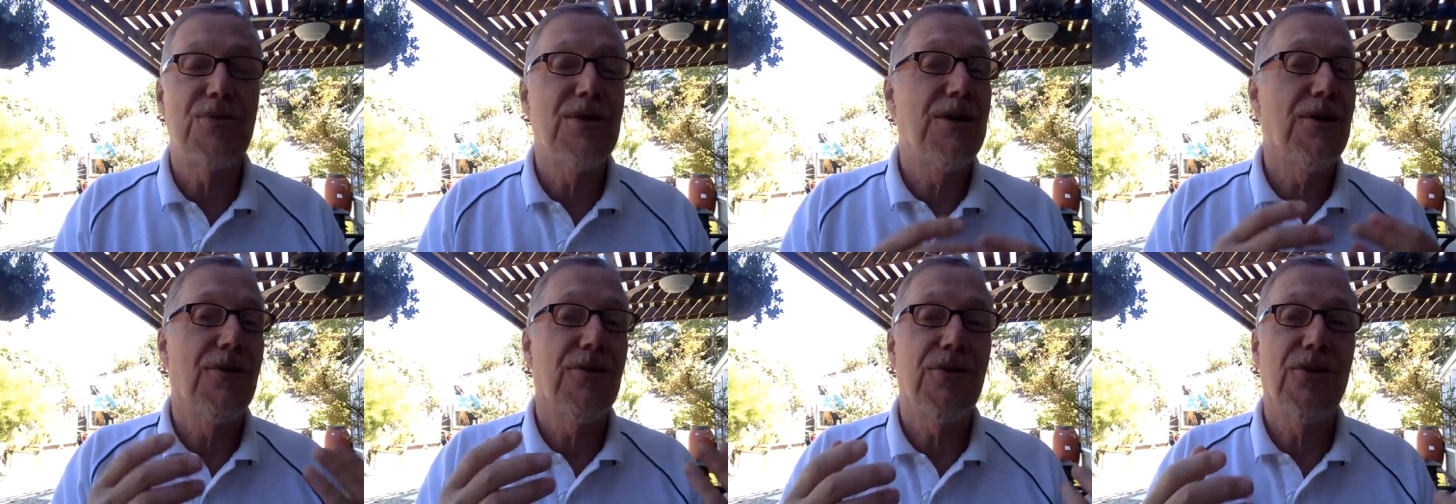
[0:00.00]

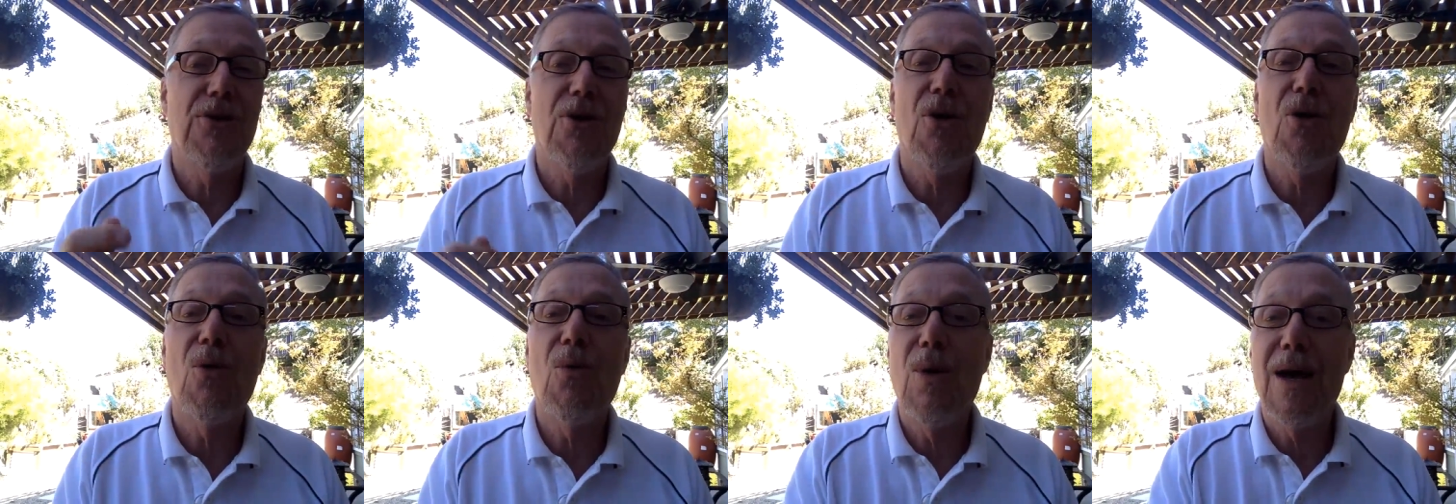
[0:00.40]
We don't
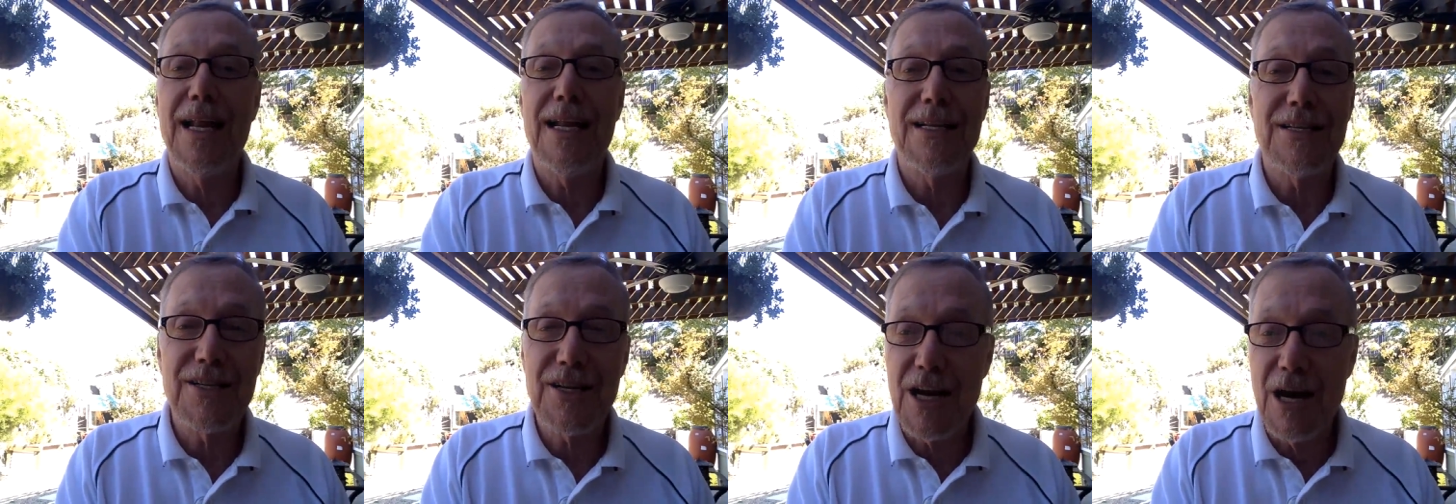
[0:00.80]
know
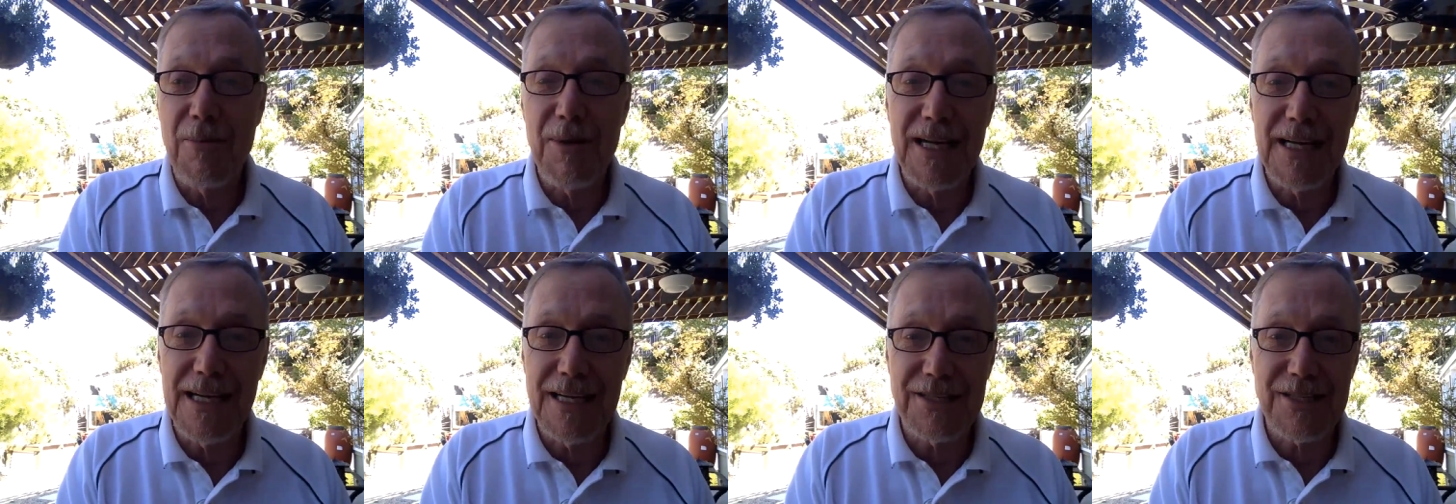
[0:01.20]
when it's
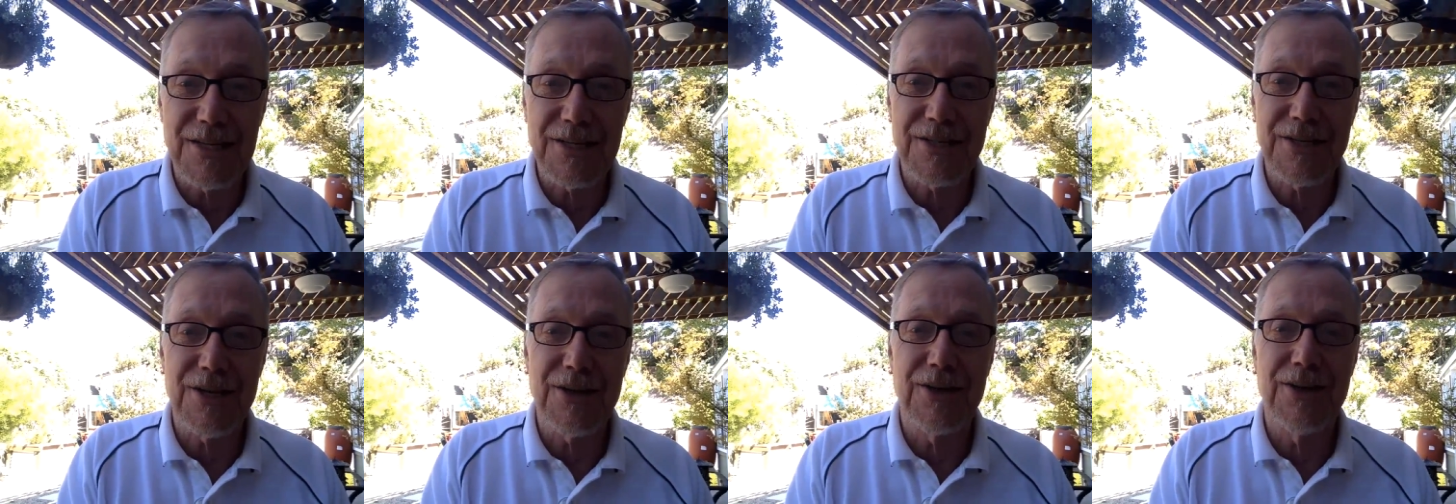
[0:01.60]
coming
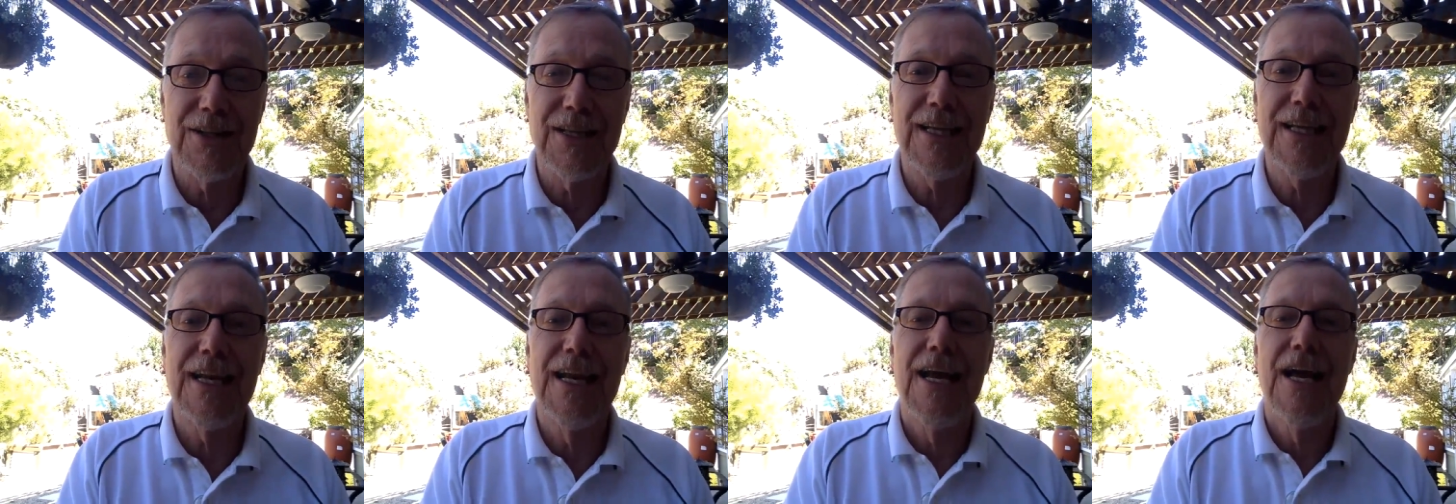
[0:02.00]

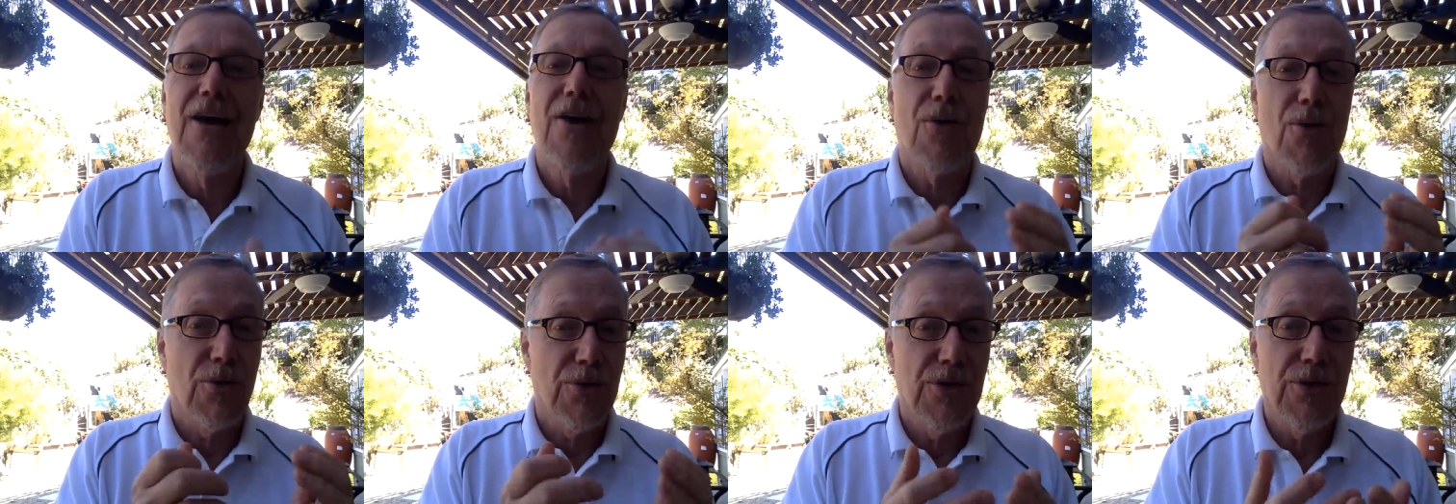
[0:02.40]
necessarily,
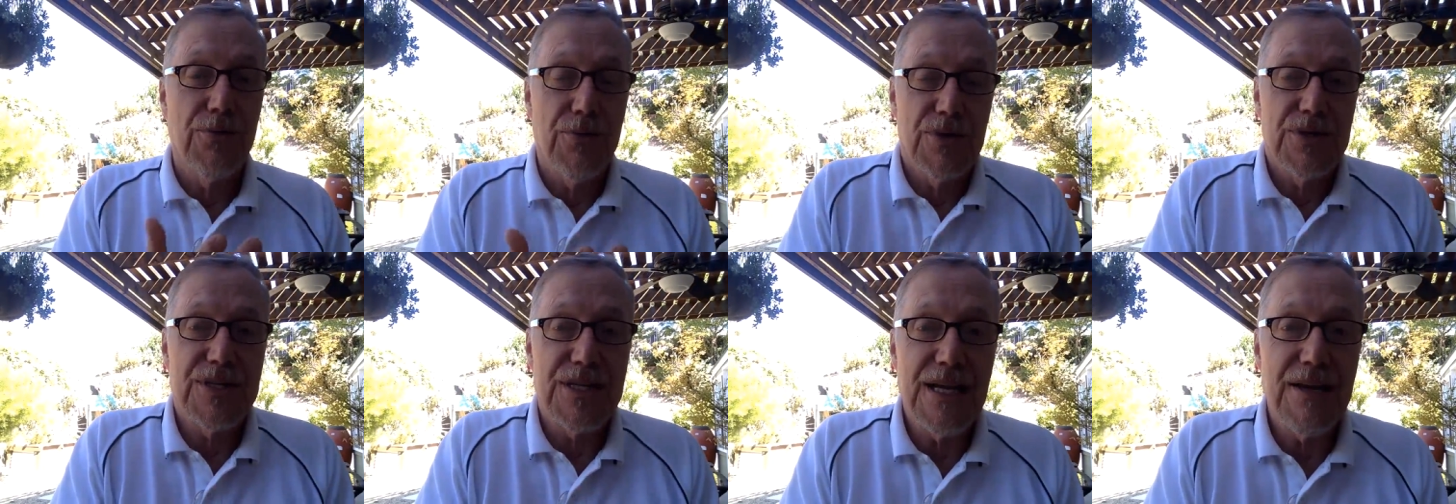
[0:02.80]
or the
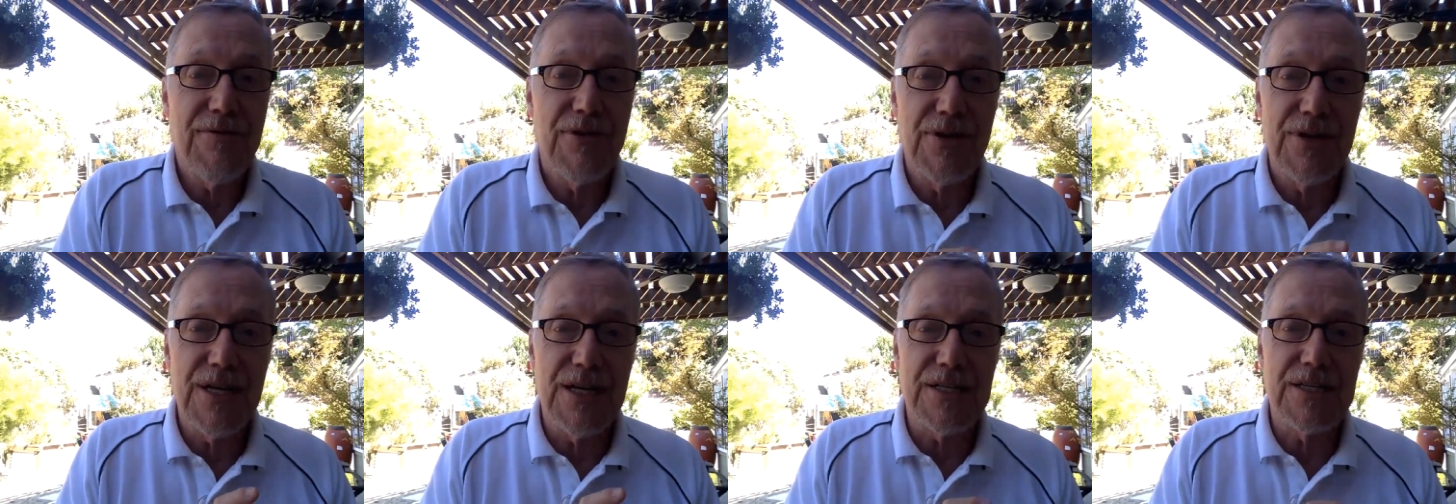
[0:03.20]

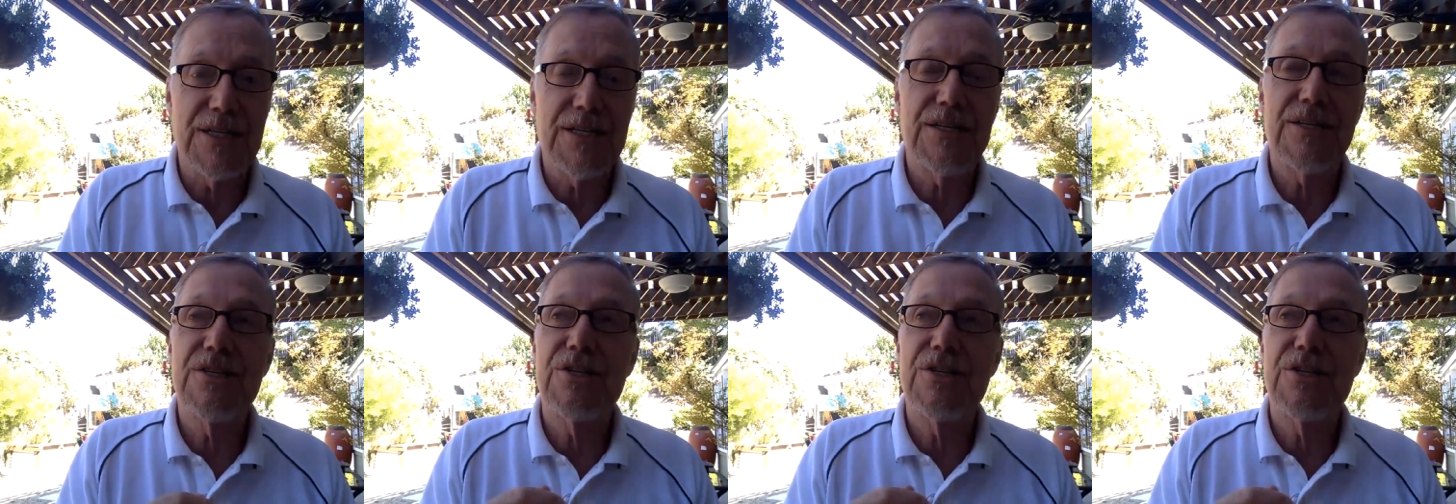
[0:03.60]
receiver doesn't.